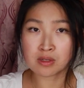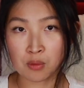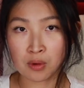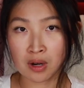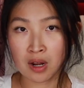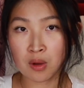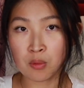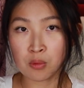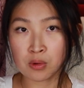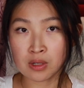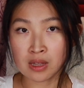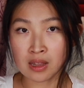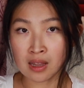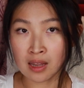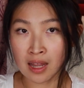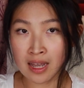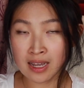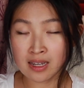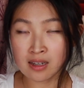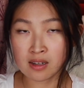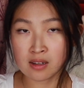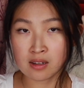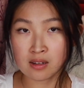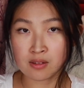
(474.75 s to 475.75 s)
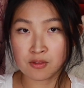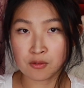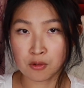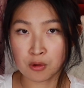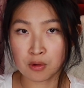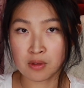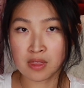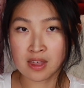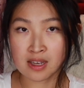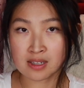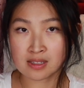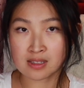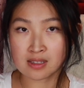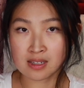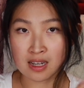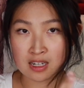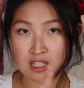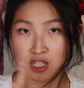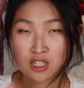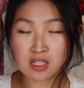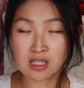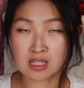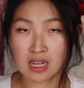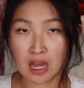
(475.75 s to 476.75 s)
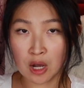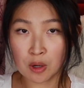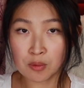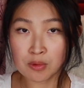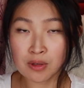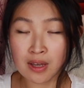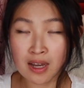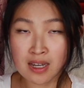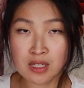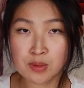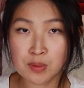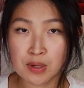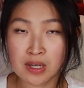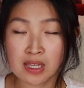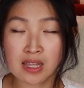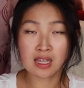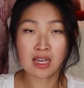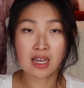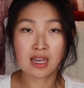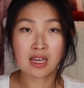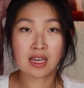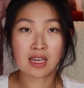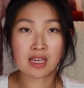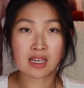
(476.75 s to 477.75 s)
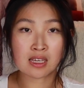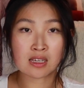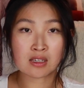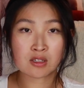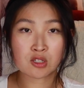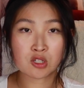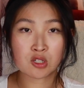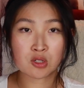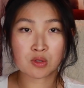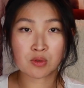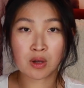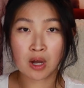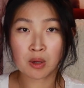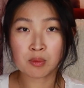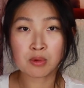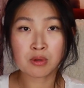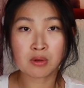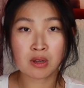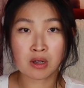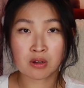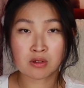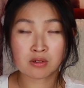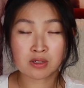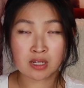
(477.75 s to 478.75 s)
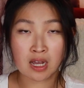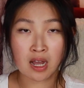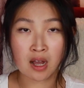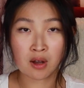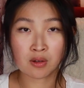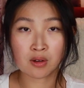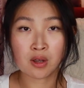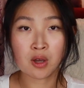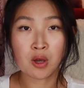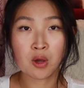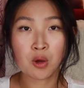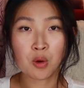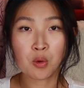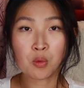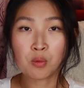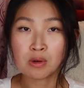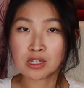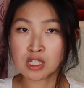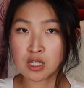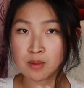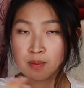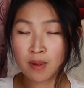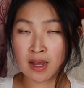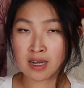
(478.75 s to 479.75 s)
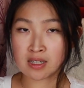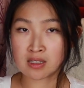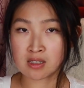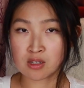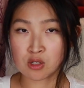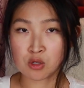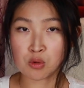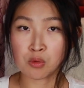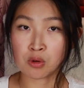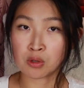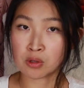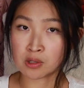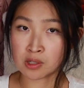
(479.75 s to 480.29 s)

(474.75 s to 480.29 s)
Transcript: What I would like for this section to help you guys with is to help you narrow down which specs you are